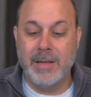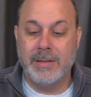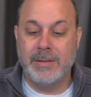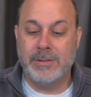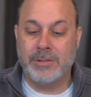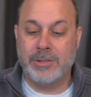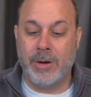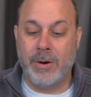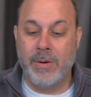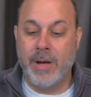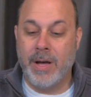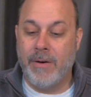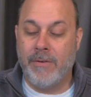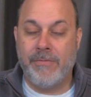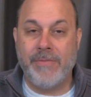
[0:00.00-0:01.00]

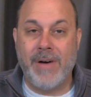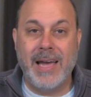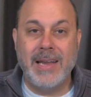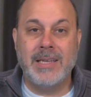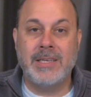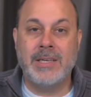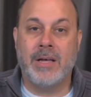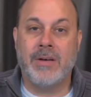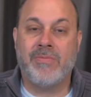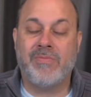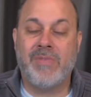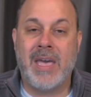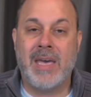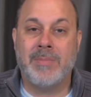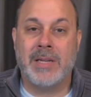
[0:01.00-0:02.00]
So find a young
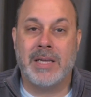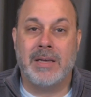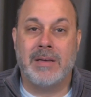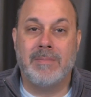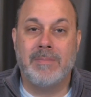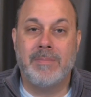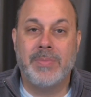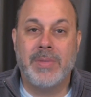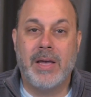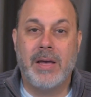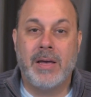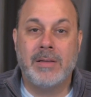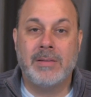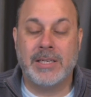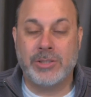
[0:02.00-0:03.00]
family
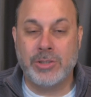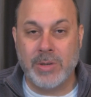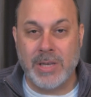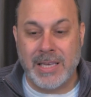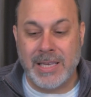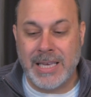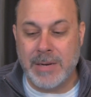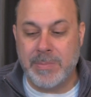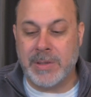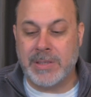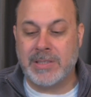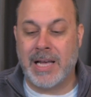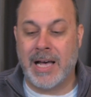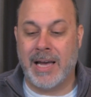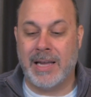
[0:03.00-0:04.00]
that you can get
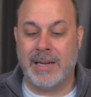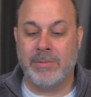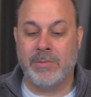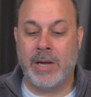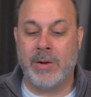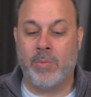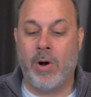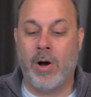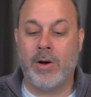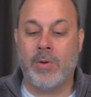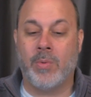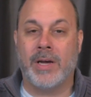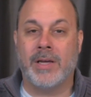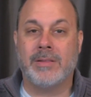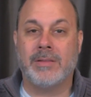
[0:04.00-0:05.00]
beside and, and walk
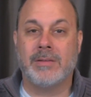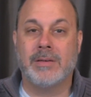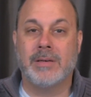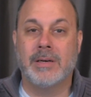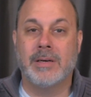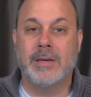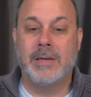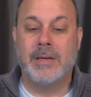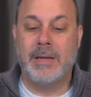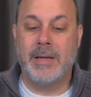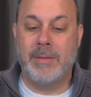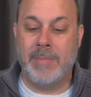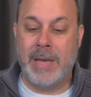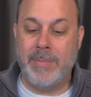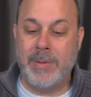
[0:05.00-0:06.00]
with.
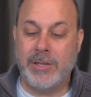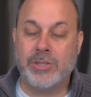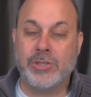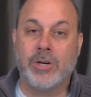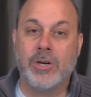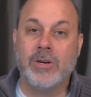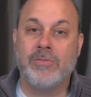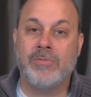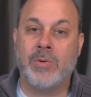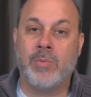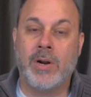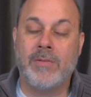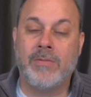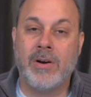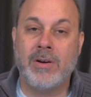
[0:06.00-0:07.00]
Maybe serve in
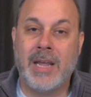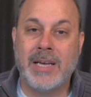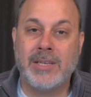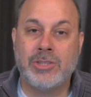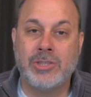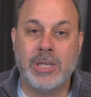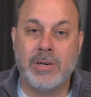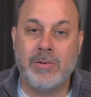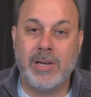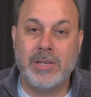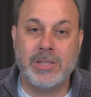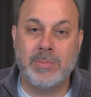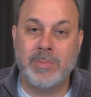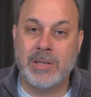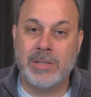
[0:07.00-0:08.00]
one of our next
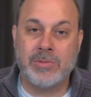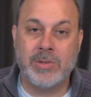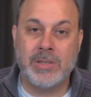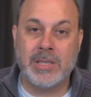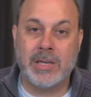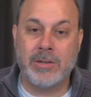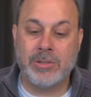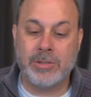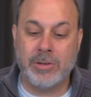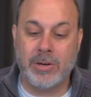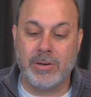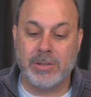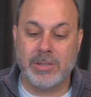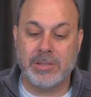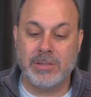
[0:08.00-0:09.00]
generation ministries at our
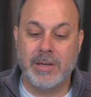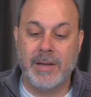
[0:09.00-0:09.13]
church.